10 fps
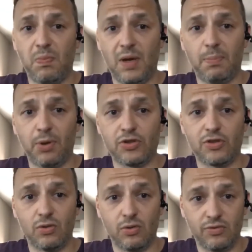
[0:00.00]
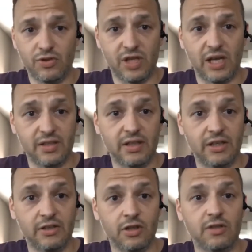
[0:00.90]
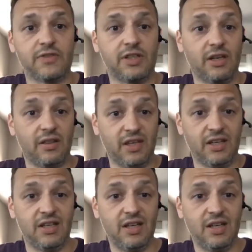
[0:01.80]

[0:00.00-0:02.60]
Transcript: a person who just has a lot of nerves. And I think